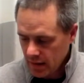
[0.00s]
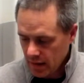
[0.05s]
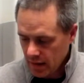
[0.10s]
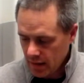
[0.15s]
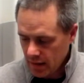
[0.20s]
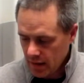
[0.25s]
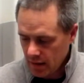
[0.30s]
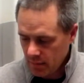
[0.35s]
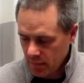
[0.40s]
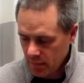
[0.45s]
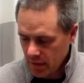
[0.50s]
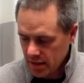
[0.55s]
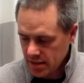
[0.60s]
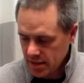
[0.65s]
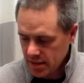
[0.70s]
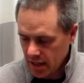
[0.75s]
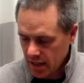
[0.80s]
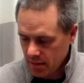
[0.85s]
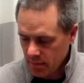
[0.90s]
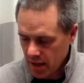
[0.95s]
And then I'm going to
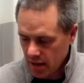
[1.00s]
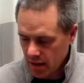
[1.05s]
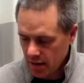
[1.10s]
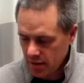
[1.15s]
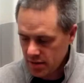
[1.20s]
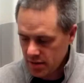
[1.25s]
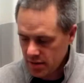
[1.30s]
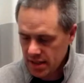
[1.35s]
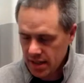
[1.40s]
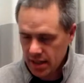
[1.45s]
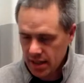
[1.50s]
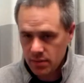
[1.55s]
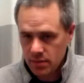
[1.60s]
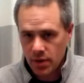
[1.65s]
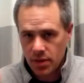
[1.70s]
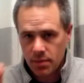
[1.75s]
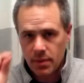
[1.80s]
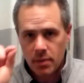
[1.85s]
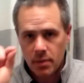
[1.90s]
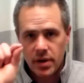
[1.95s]
take my other seed
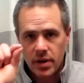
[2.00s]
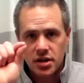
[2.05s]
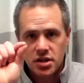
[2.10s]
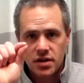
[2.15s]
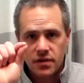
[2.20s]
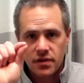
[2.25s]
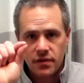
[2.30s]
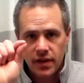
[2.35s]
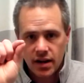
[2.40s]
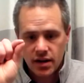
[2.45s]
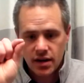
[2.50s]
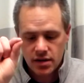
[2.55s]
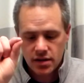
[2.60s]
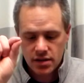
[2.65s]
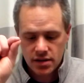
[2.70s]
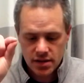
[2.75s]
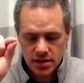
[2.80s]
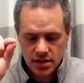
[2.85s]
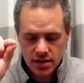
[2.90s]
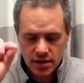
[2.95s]
with my pincher
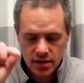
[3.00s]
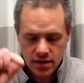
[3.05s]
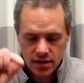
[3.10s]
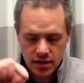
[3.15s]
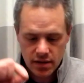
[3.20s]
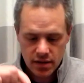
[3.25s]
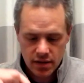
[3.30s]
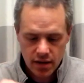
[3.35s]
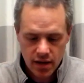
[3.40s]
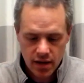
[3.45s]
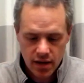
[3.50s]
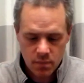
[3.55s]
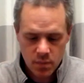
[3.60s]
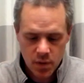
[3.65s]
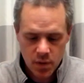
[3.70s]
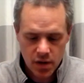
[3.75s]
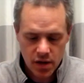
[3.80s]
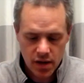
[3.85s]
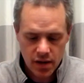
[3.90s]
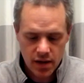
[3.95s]
fingers and
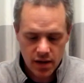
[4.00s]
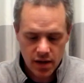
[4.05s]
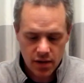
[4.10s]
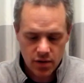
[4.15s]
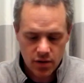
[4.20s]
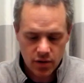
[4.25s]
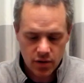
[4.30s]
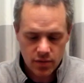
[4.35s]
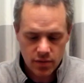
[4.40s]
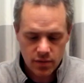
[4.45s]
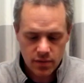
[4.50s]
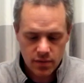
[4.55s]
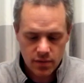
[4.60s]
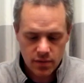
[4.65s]
put it in the other hole.